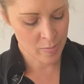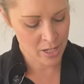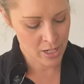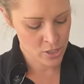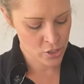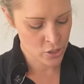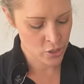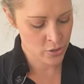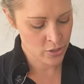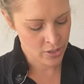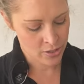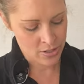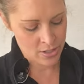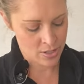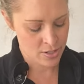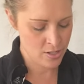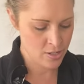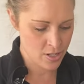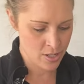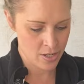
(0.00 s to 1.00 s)
make sure that
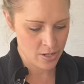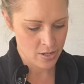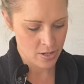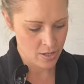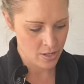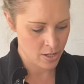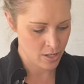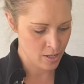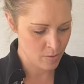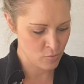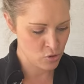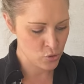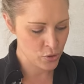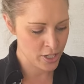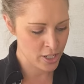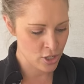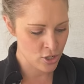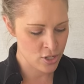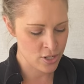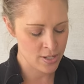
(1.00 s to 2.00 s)
this
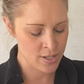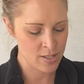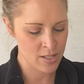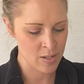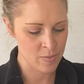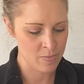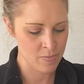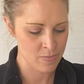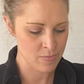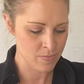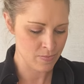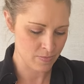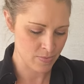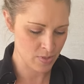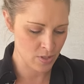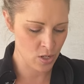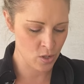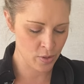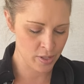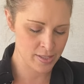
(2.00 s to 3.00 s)
drainage system
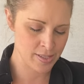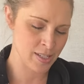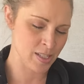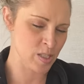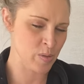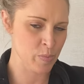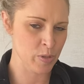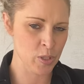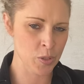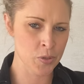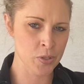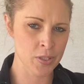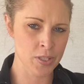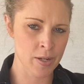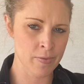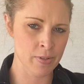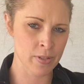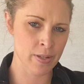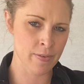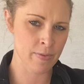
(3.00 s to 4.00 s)
always sits below the
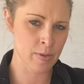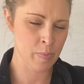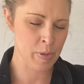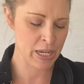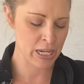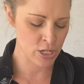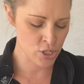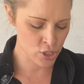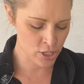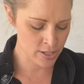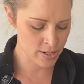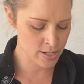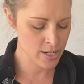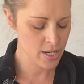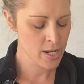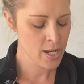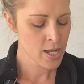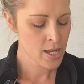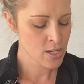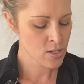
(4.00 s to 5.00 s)
level of the patient,
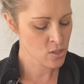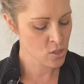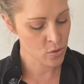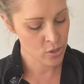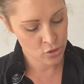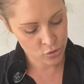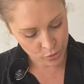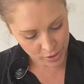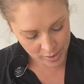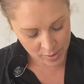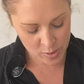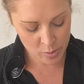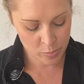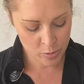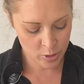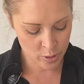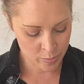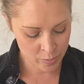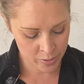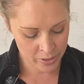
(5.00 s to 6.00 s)
so it drains
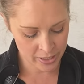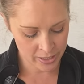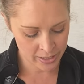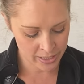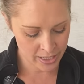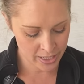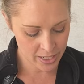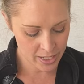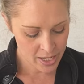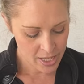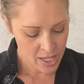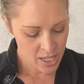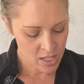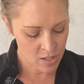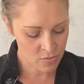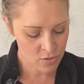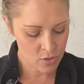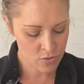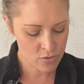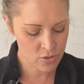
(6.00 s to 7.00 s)
appropriately.
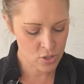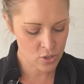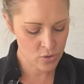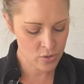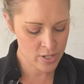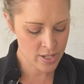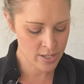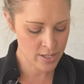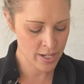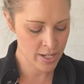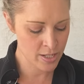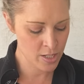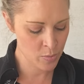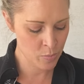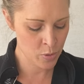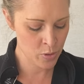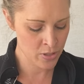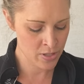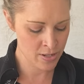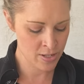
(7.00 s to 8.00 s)
If you do decide to
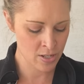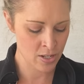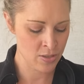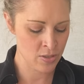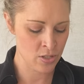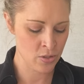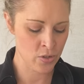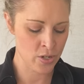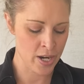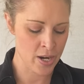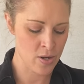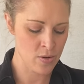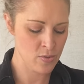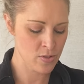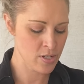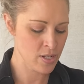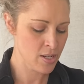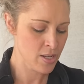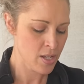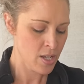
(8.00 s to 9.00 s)
put this on the
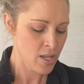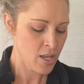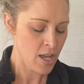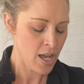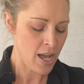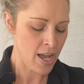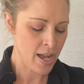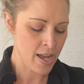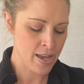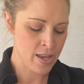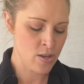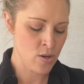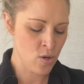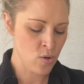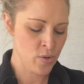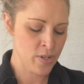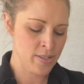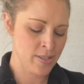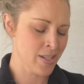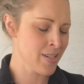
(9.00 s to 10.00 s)
ground, I
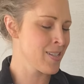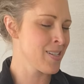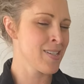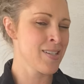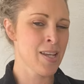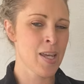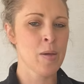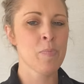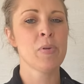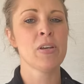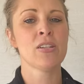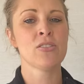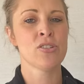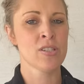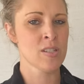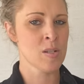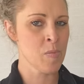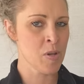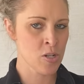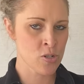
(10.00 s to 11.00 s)
always like to tape it
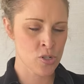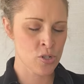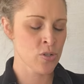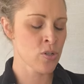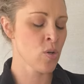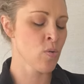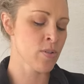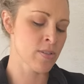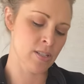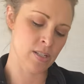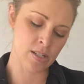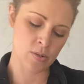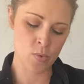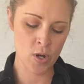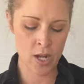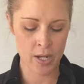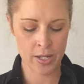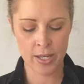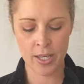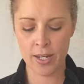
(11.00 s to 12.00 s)
just to make sure no one's going to
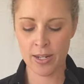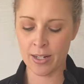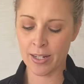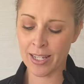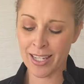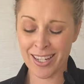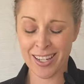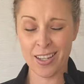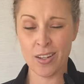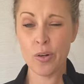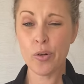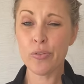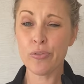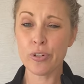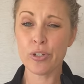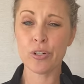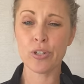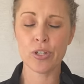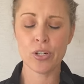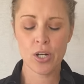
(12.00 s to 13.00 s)
walk in and kick it
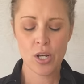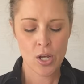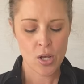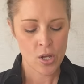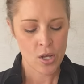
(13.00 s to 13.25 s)
over,